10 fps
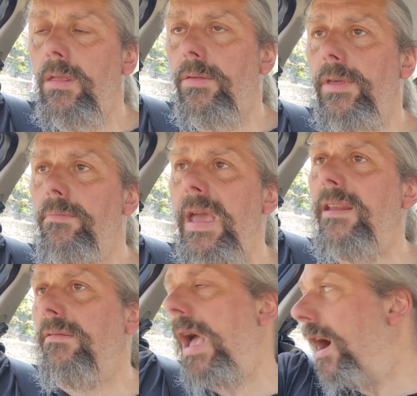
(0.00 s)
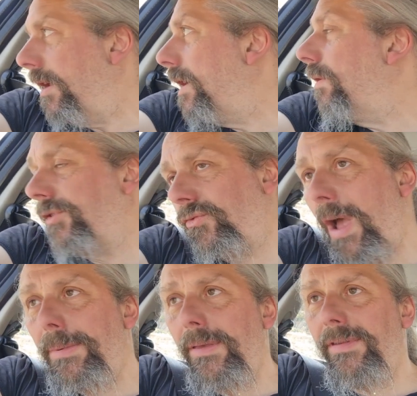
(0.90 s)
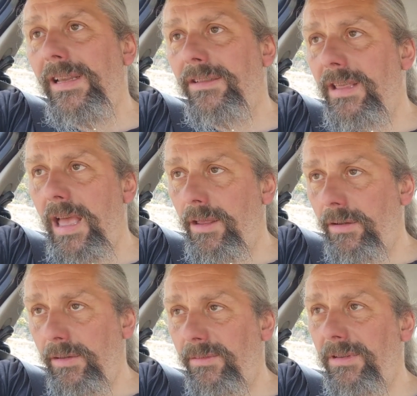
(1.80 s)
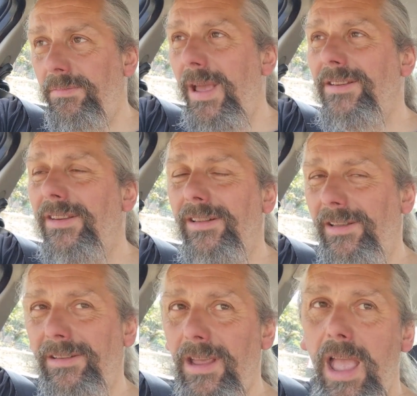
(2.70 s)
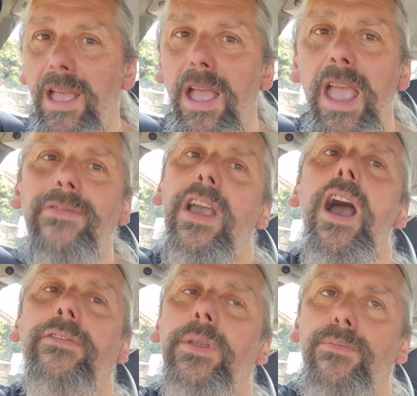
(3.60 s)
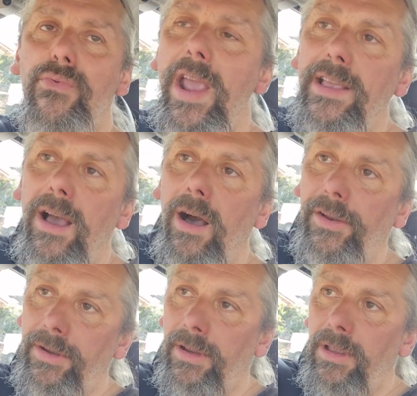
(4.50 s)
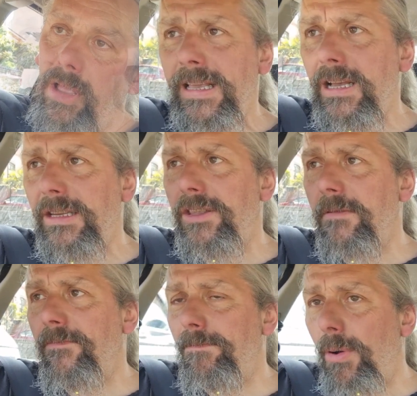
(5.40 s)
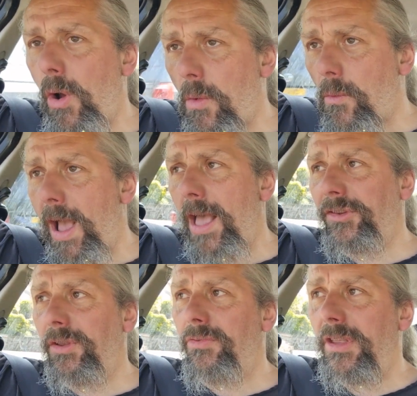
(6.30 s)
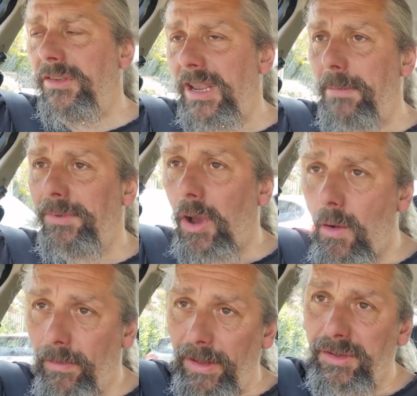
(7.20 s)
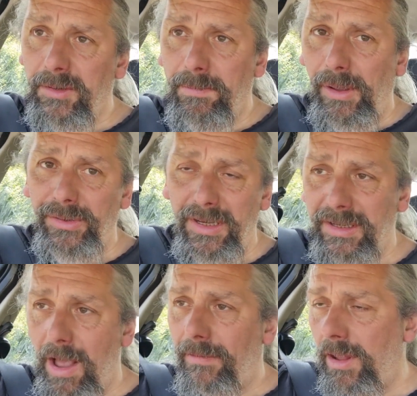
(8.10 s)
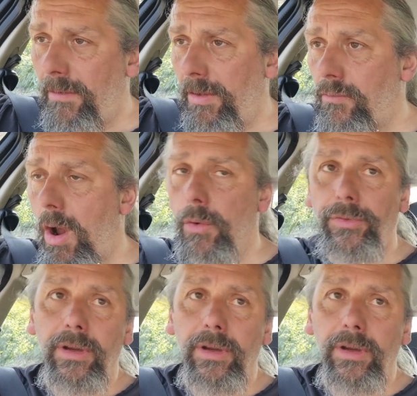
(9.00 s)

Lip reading: The main idea of strapping things down is just basically if you have to brake hard. Because the point where something tips over and spills itself all over the road,